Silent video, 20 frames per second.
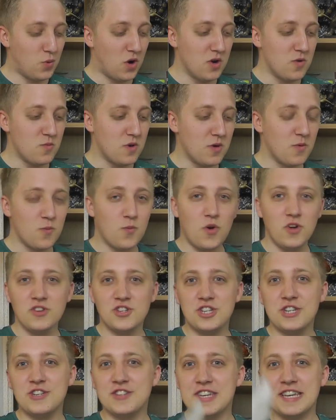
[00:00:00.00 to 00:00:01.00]

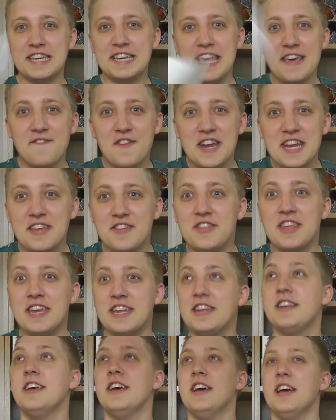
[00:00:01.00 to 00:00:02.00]
want. She doesn't give
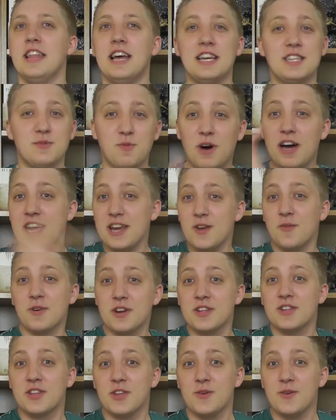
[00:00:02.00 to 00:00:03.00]
anything. That's why I don't
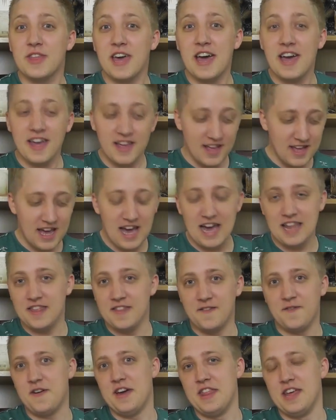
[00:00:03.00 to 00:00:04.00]
want to do that.
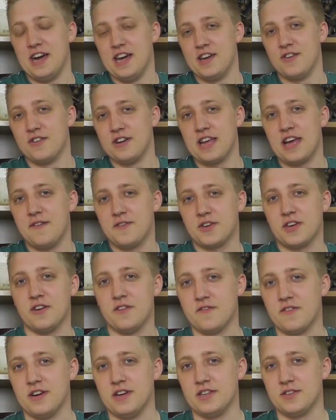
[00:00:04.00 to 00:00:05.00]
And the fact that I already have a
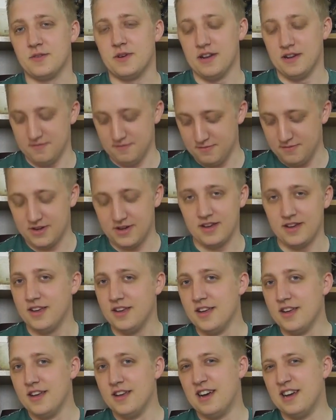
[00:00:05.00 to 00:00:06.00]
girlfriend as well. But
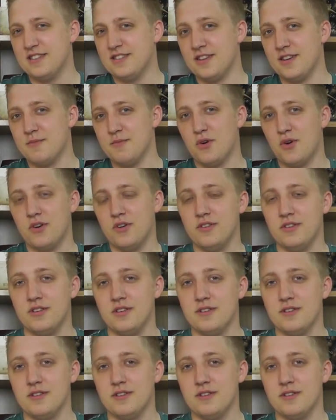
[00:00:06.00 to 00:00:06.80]
that's not important.